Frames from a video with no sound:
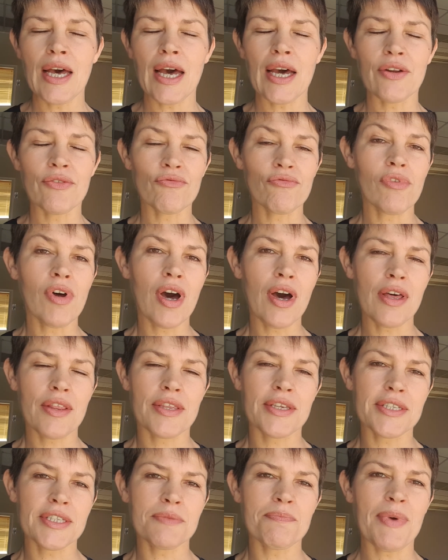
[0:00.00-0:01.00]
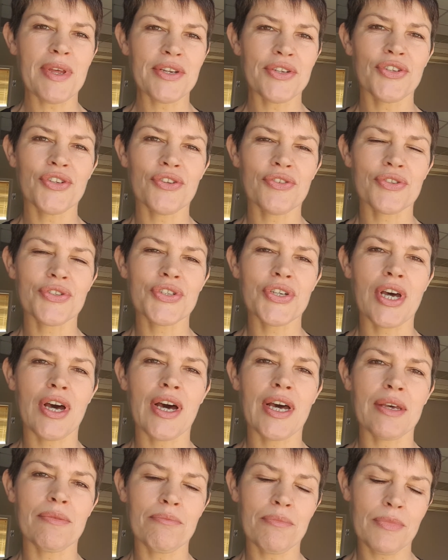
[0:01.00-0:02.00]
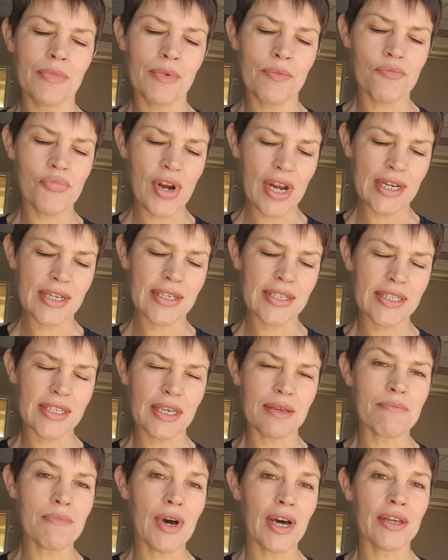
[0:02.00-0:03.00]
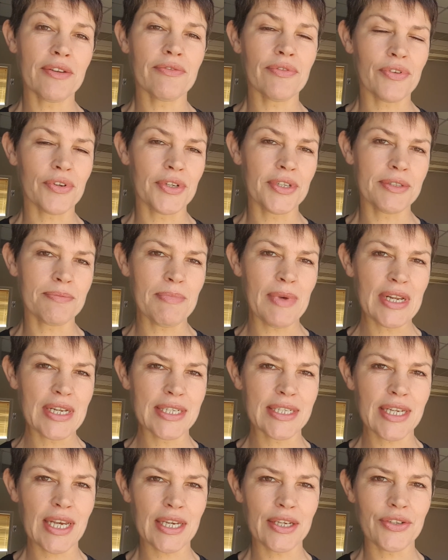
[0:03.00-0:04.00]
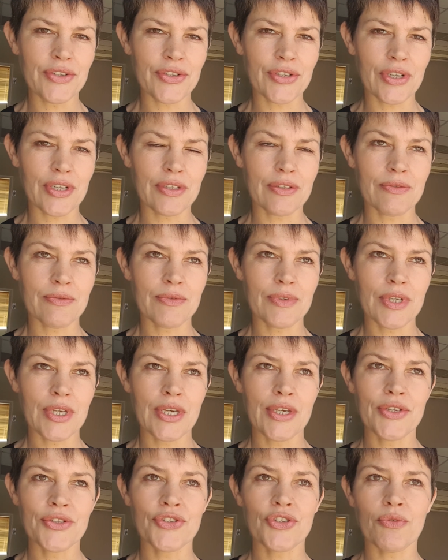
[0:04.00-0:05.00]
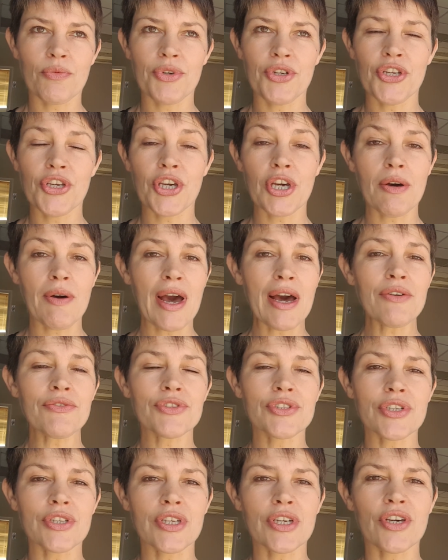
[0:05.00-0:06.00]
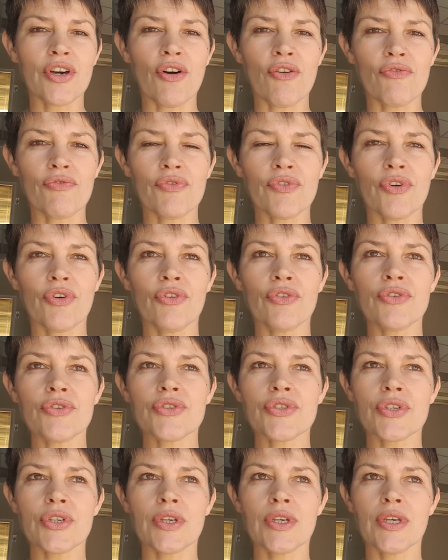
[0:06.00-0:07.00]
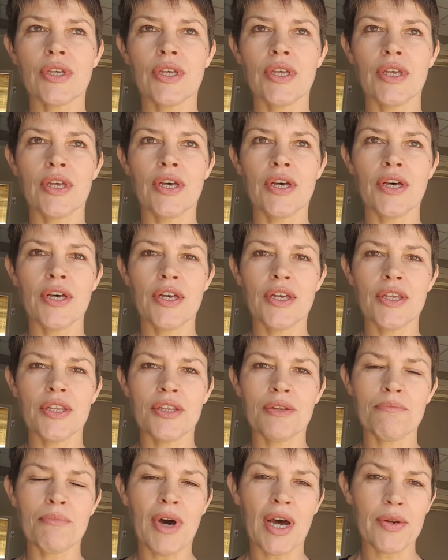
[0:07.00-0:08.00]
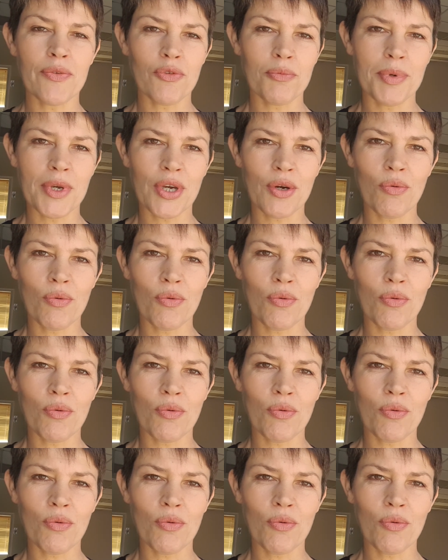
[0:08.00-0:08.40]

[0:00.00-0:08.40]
and rather spend your time practicing mindfulness meditation So when you go out to the golf course, the mind will be